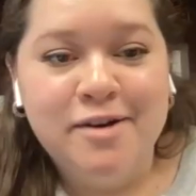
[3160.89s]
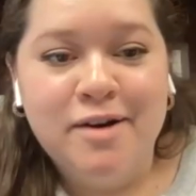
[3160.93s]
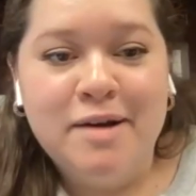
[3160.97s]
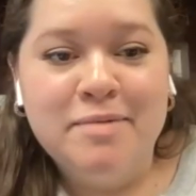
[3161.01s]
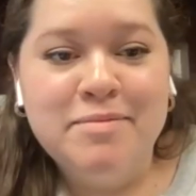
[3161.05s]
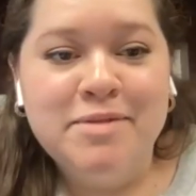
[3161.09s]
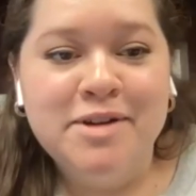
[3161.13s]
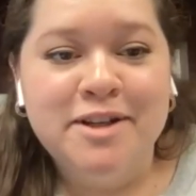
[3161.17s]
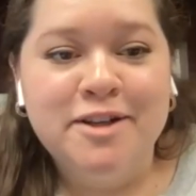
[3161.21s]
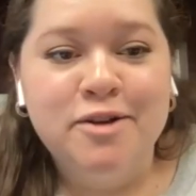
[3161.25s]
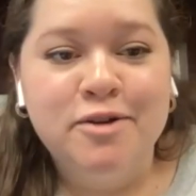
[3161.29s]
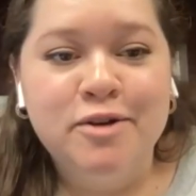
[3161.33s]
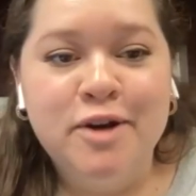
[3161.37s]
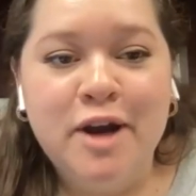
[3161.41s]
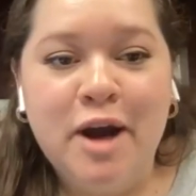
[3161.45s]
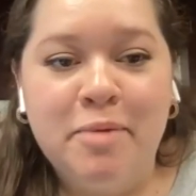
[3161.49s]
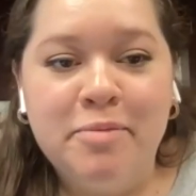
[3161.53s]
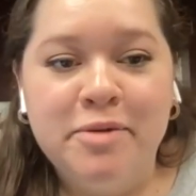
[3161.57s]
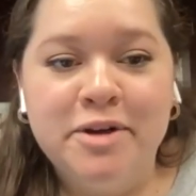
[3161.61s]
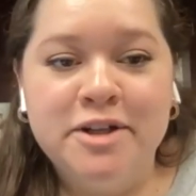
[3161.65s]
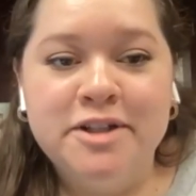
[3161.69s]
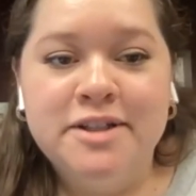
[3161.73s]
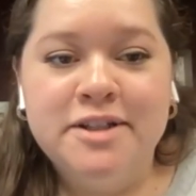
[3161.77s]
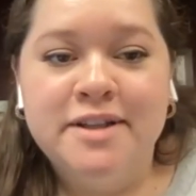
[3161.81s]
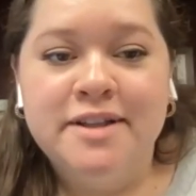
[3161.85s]
I'm a
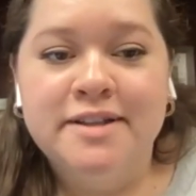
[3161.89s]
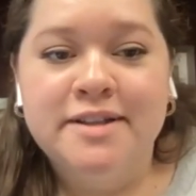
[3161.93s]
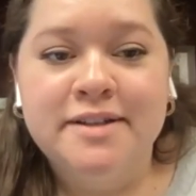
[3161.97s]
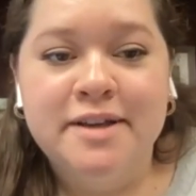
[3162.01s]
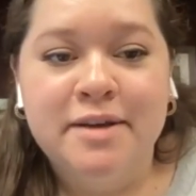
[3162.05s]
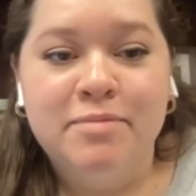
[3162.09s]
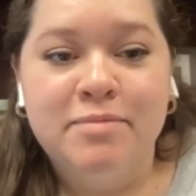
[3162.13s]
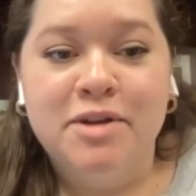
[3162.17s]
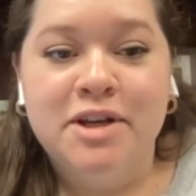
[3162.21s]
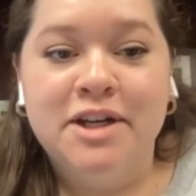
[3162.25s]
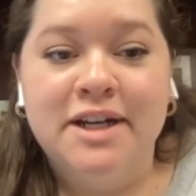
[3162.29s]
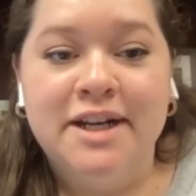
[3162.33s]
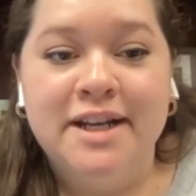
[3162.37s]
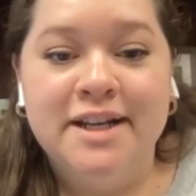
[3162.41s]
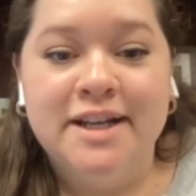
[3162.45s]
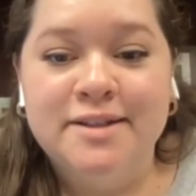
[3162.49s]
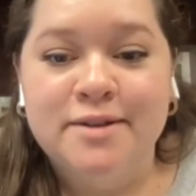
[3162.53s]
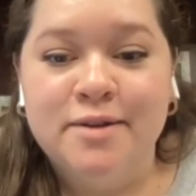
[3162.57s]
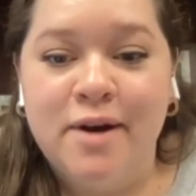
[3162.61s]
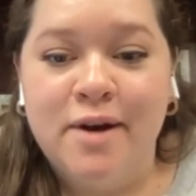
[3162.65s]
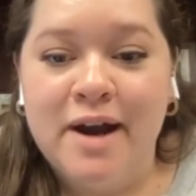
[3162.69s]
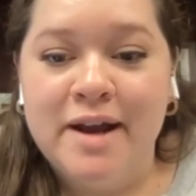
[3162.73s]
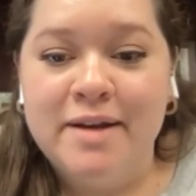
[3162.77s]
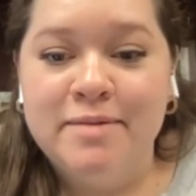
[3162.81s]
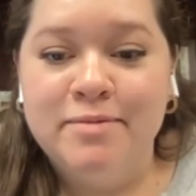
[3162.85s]
newcomer to this community,
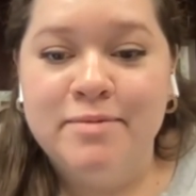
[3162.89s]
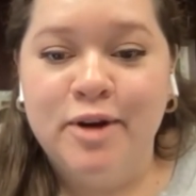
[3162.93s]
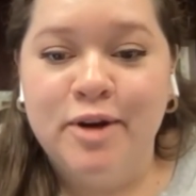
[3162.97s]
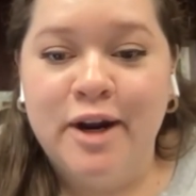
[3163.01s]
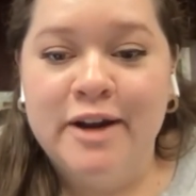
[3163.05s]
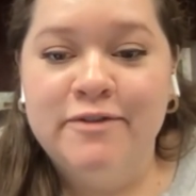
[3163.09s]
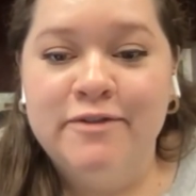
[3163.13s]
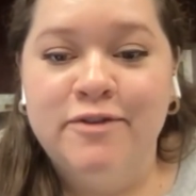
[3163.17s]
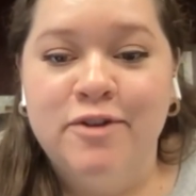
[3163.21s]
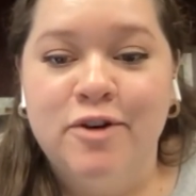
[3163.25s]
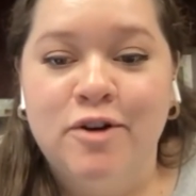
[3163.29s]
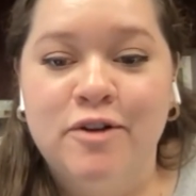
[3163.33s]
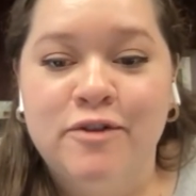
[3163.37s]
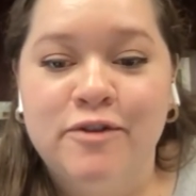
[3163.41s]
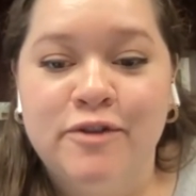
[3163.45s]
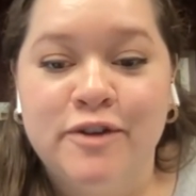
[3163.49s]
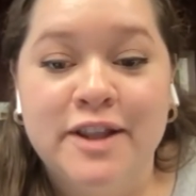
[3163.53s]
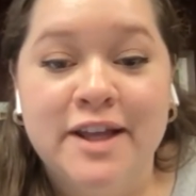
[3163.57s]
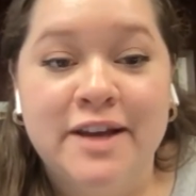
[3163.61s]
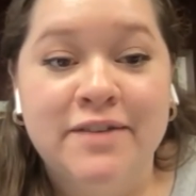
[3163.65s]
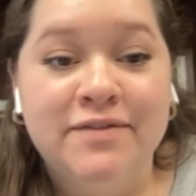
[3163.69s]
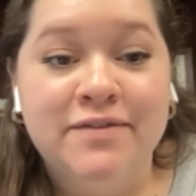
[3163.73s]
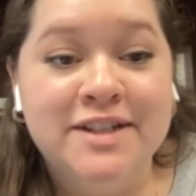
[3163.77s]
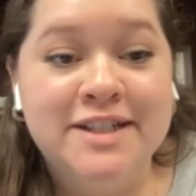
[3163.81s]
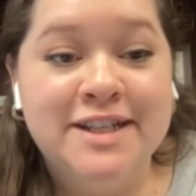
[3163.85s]
so I am grateful for
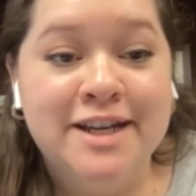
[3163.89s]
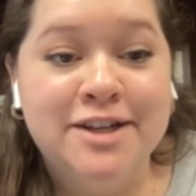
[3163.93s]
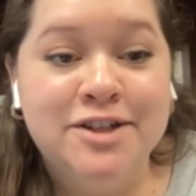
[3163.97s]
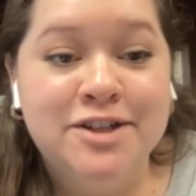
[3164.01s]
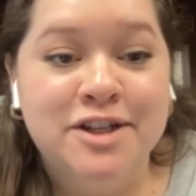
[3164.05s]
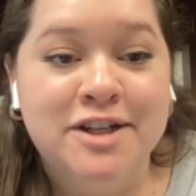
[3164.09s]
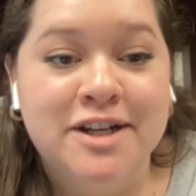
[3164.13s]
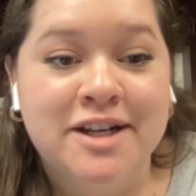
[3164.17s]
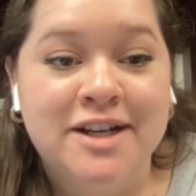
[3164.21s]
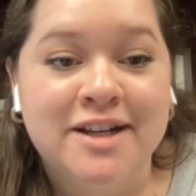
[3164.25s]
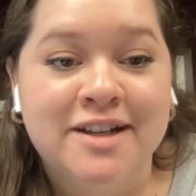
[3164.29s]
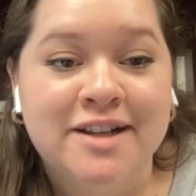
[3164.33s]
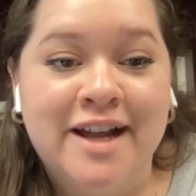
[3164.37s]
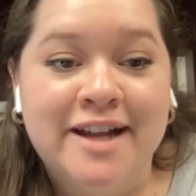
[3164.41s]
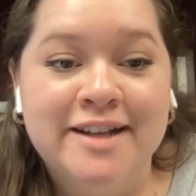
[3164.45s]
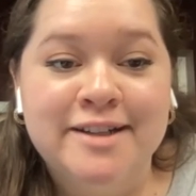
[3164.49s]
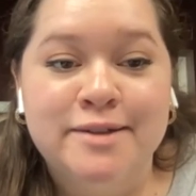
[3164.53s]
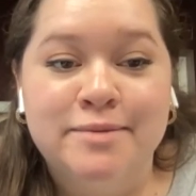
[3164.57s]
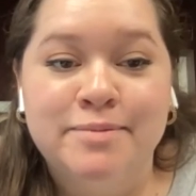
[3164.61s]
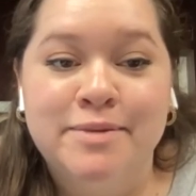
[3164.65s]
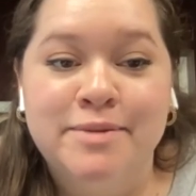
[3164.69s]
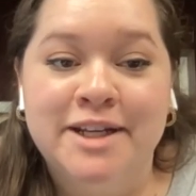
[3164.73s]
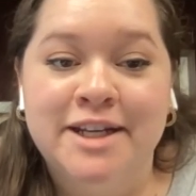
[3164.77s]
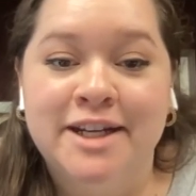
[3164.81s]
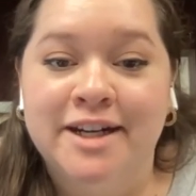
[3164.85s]
the invitation and glad
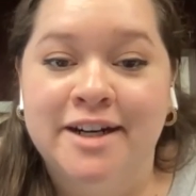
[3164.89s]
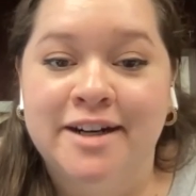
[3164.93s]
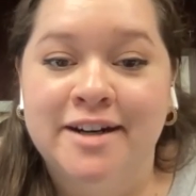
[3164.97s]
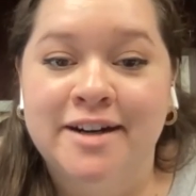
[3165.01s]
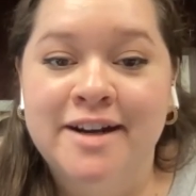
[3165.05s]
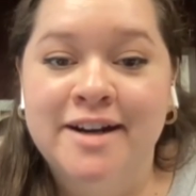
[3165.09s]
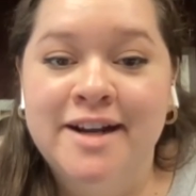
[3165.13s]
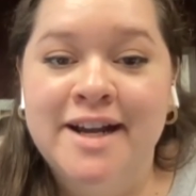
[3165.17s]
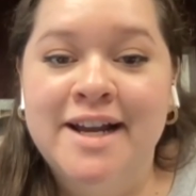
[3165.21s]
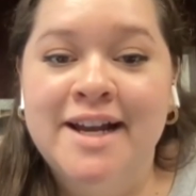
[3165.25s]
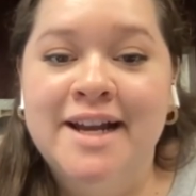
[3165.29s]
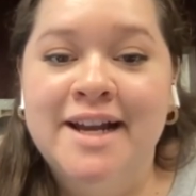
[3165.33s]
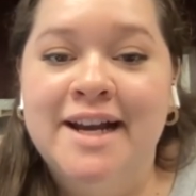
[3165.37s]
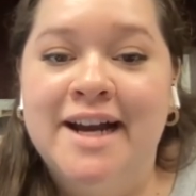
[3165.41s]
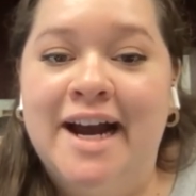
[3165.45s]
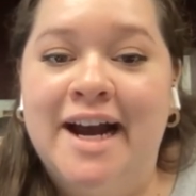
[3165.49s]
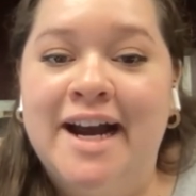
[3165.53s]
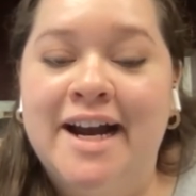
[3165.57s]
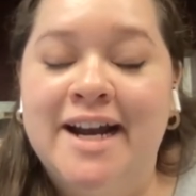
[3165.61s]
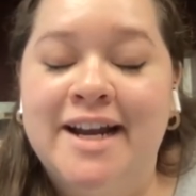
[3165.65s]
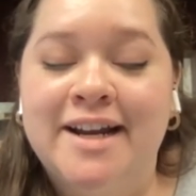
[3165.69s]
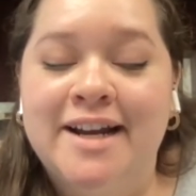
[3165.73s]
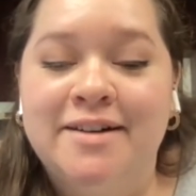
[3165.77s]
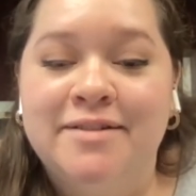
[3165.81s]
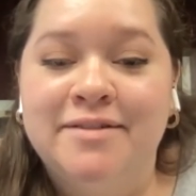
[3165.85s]
to be here.
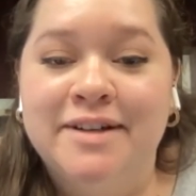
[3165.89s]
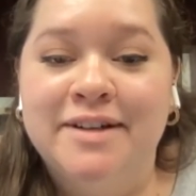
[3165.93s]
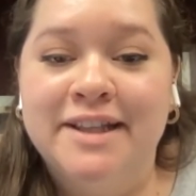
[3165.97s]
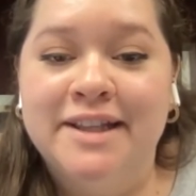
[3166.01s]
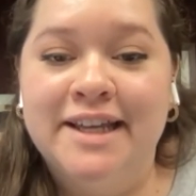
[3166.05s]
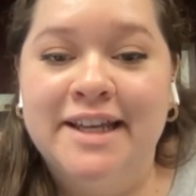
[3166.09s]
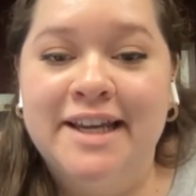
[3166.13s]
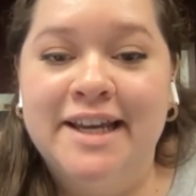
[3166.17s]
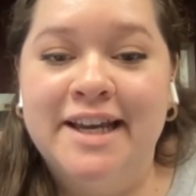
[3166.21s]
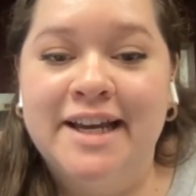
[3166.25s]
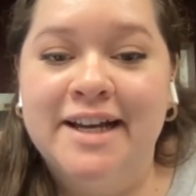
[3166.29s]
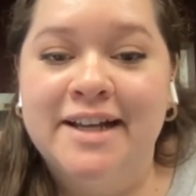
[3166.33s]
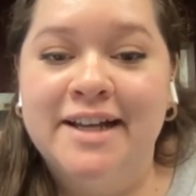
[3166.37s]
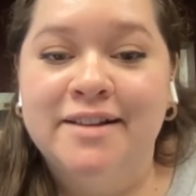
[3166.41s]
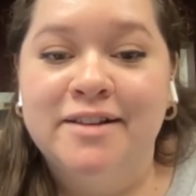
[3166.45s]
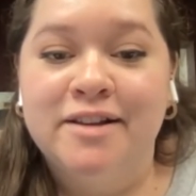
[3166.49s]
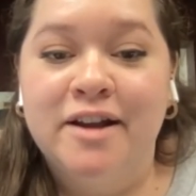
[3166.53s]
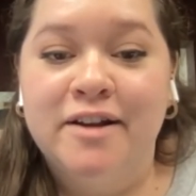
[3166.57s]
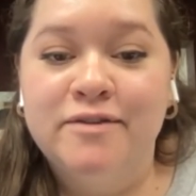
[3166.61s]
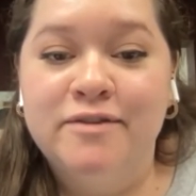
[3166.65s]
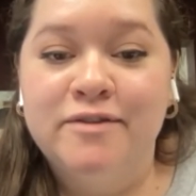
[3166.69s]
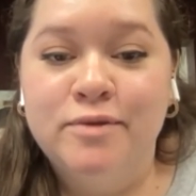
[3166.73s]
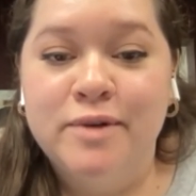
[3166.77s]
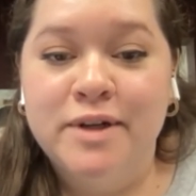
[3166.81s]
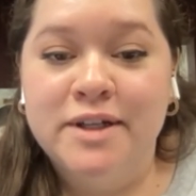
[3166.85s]
I really
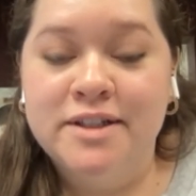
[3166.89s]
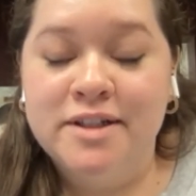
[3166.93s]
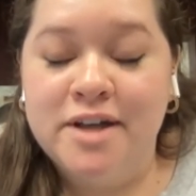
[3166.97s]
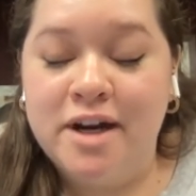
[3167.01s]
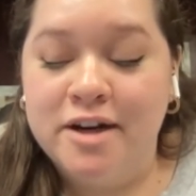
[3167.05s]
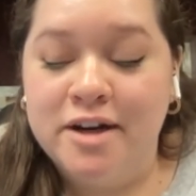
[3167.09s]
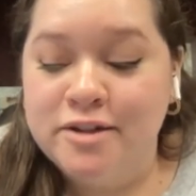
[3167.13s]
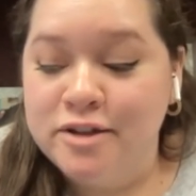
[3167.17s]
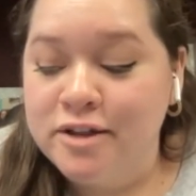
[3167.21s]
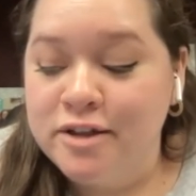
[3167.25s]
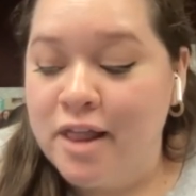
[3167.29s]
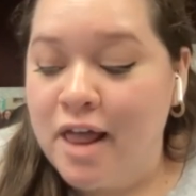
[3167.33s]
loved what Dr.